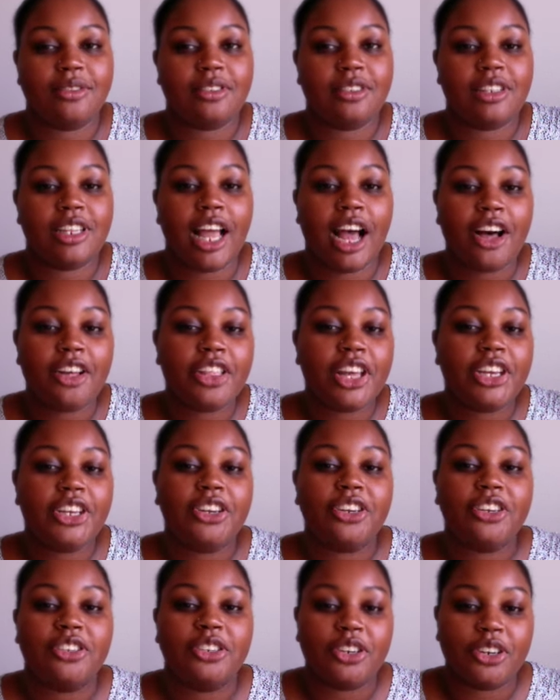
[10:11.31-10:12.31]
Now that
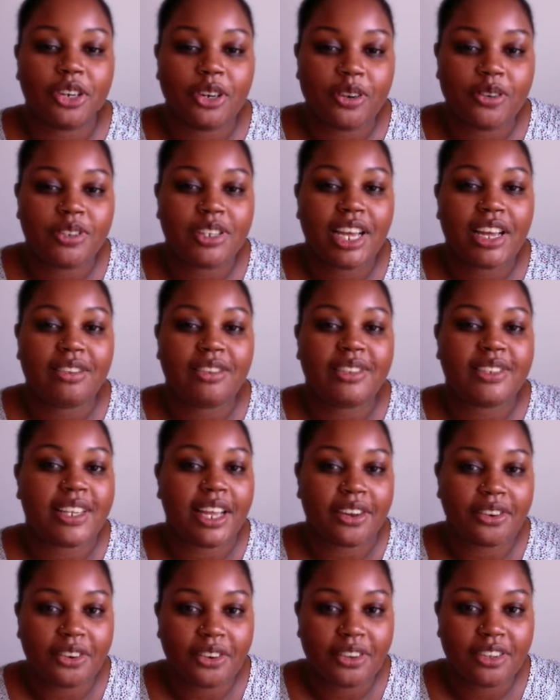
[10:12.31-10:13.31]
your nerves have
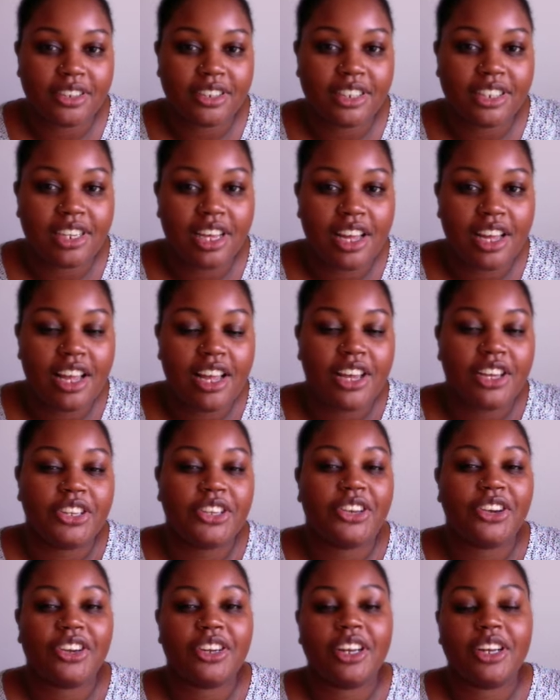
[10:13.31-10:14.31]
settled,
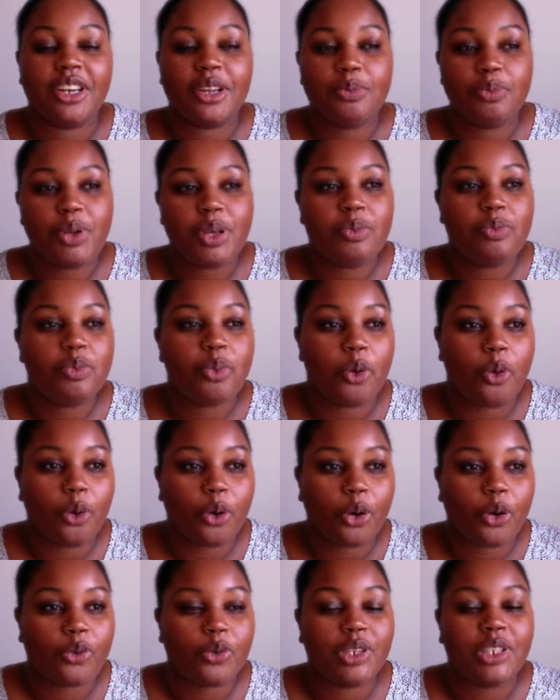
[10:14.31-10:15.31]
you're going to be
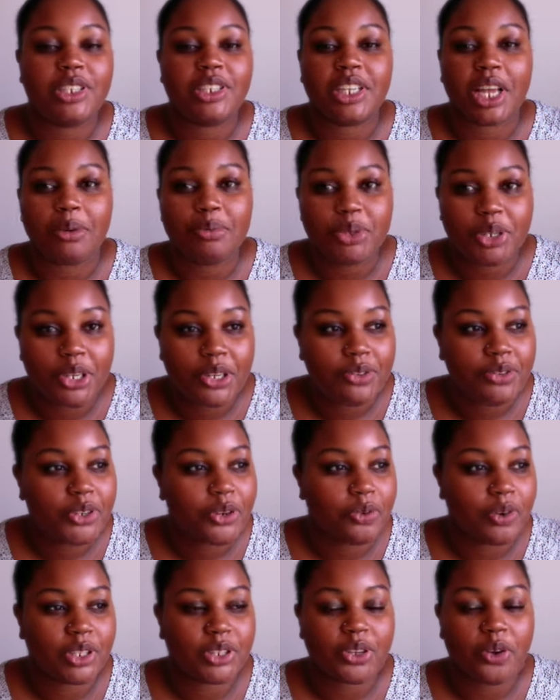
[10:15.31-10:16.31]
more receptive to
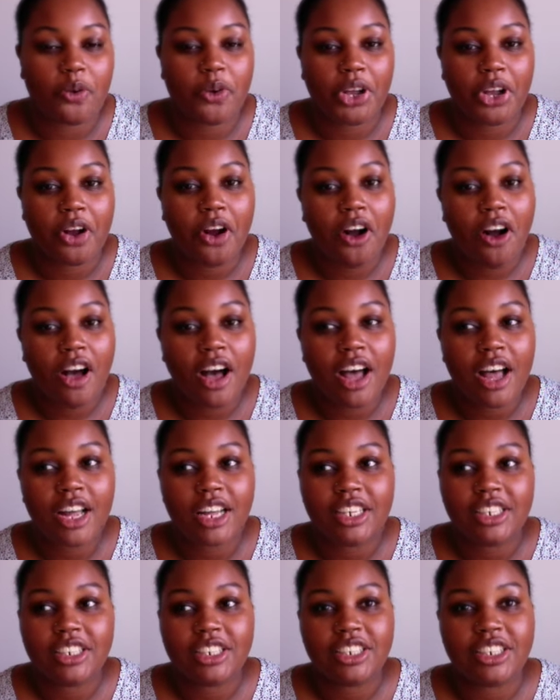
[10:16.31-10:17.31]
what's going
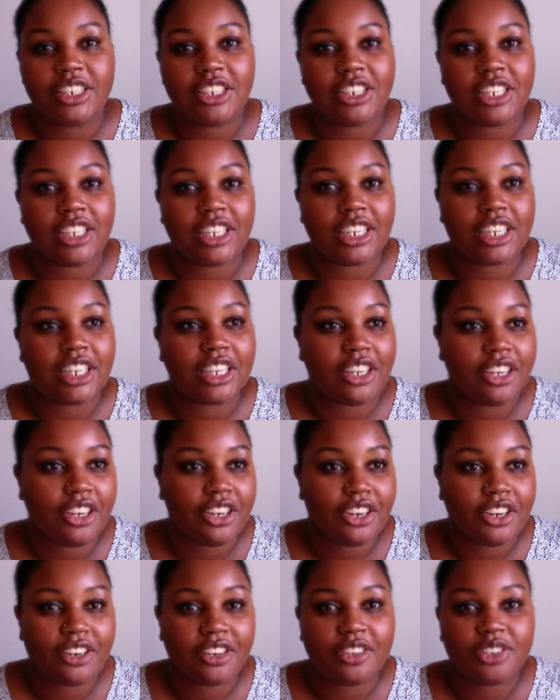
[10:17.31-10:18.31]
on. You're going to
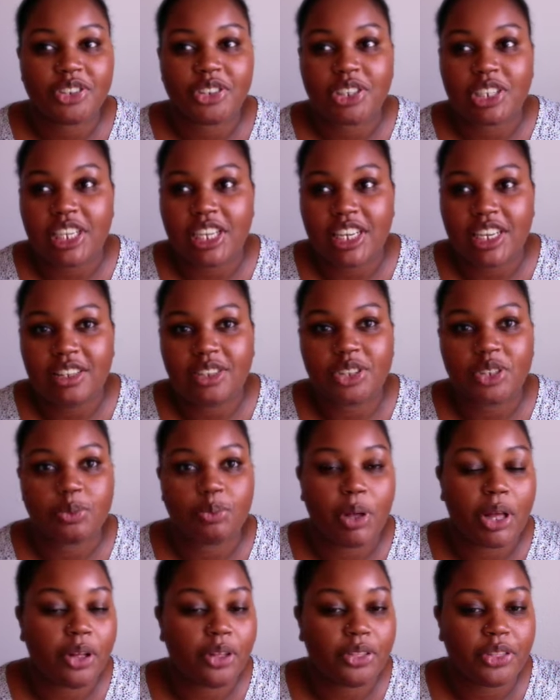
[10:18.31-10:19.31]
hear, see,
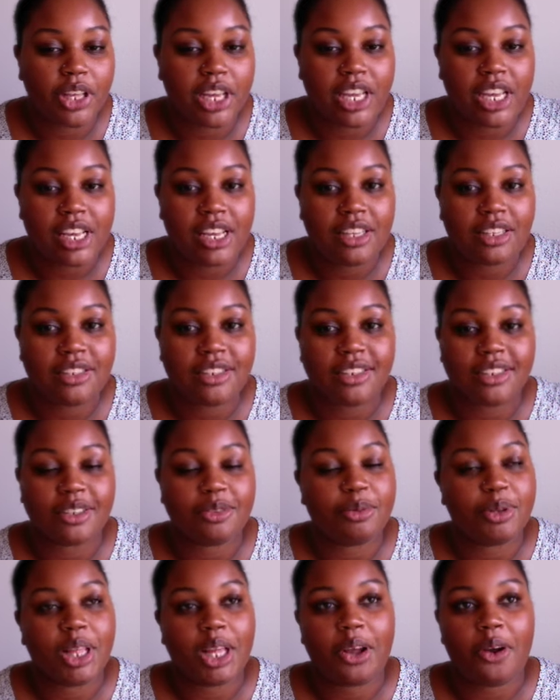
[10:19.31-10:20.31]
smell things. You're
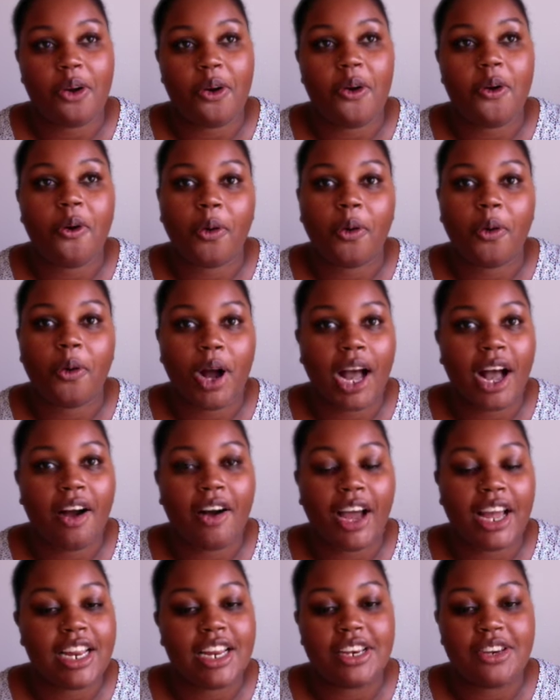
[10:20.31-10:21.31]
going to be like, oh, wow,
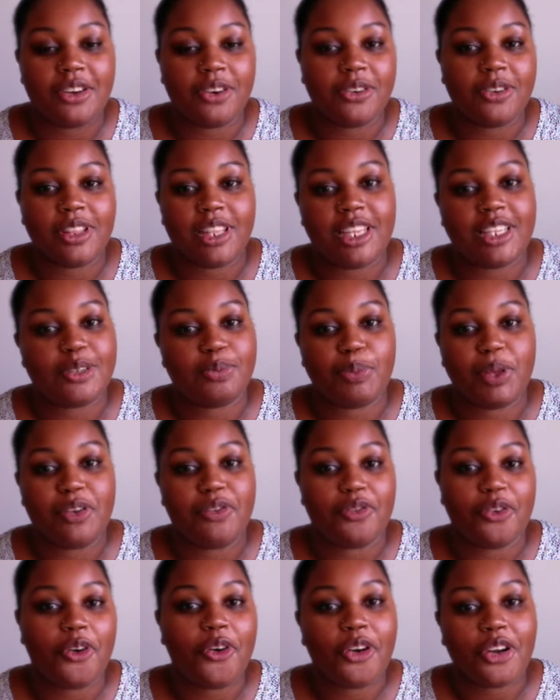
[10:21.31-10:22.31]
I didn't know this
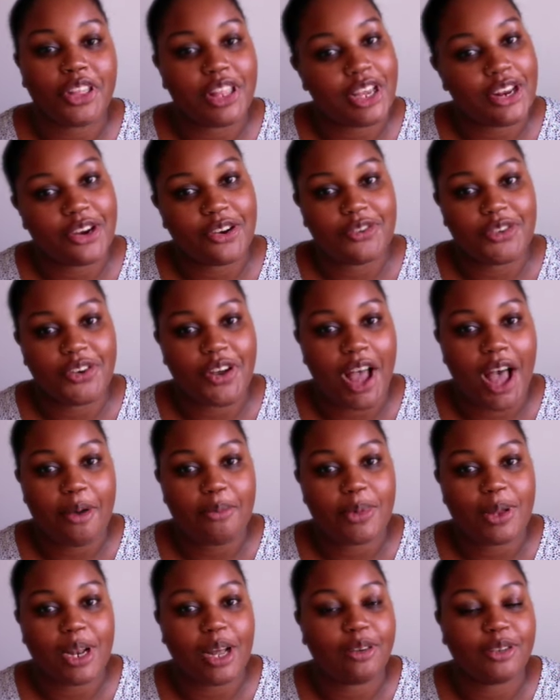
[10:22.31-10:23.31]
before the interview
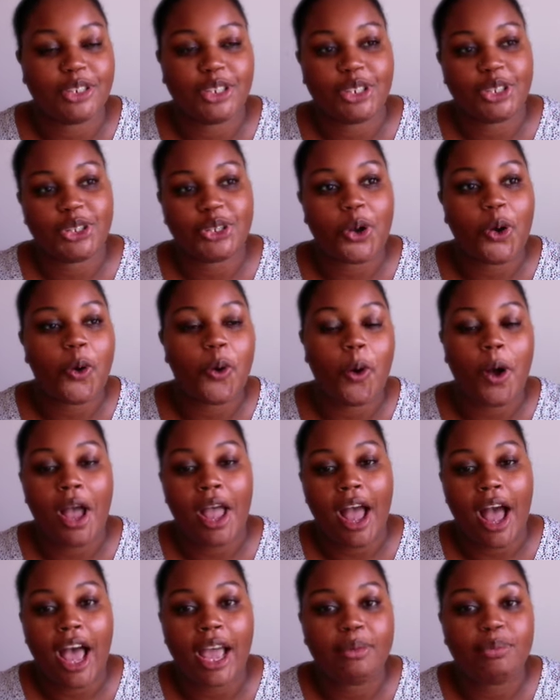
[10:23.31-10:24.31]
happened. I was just so
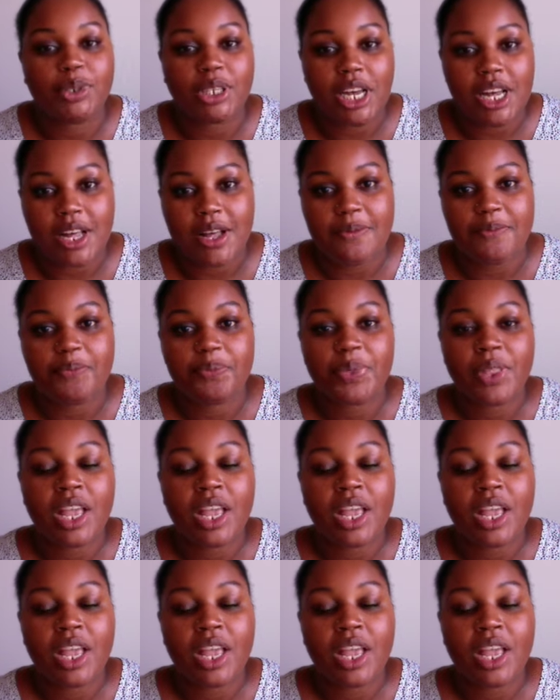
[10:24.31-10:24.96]
hyped up.